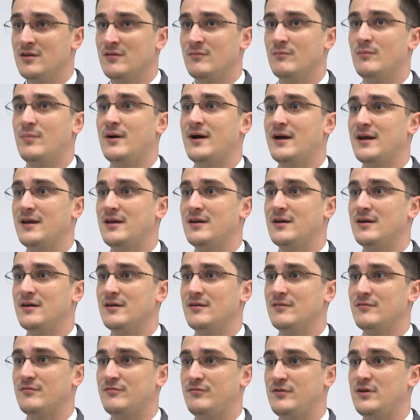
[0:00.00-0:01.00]

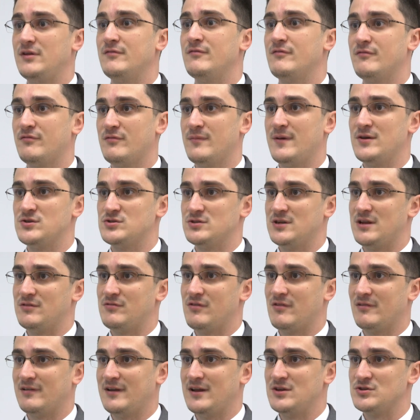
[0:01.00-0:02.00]
by freedom of information
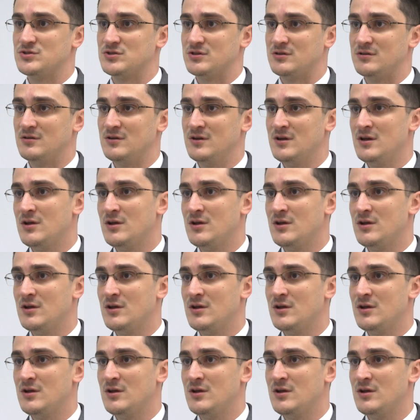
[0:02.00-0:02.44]
legislation.